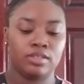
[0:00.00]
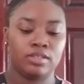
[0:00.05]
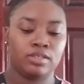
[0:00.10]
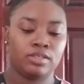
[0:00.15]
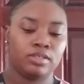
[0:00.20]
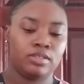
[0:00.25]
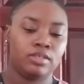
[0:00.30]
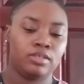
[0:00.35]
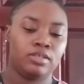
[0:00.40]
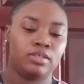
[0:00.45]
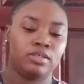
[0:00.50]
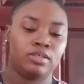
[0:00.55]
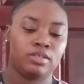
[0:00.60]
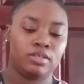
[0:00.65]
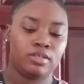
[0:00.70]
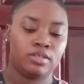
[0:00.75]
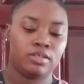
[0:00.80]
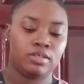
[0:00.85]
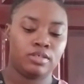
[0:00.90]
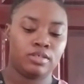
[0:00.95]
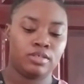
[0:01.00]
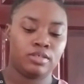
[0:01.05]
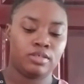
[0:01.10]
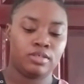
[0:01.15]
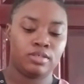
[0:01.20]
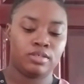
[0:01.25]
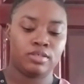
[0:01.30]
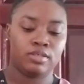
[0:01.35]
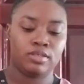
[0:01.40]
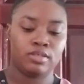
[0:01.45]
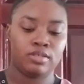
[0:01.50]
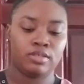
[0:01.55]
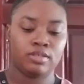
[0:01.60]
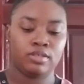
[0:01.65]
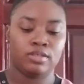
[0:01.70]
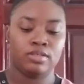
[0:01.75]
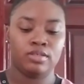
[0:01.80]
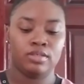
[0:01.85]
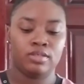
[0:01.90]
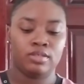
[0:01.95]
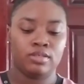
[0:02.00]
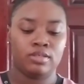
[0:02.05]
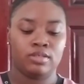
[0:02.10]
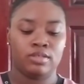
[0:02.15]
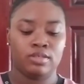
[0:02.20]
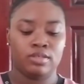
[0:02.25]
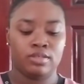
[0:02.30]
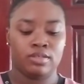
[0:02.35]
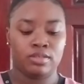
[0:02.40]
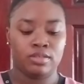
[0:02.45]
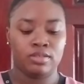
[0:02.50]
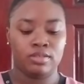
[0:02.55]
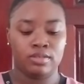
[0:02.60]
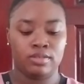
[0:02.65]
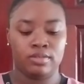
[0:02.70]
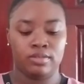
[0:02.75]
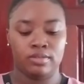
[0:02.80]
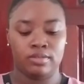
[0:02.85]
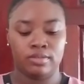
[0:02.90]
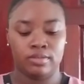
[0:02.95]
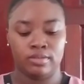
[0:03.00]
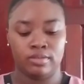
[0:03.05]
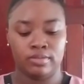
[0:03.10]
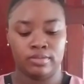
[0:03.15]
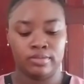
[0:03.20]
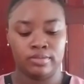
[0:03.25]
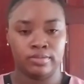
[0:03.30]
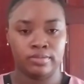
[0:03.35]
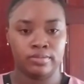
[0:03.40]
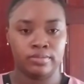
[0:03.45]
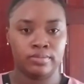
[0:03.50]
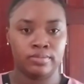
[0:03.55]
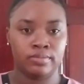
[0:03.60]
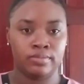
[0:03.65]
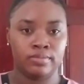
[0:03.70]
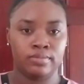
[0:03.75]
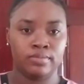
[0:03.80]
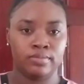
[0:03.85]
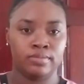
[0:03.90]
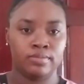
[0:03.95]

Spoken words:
Nobody speaks.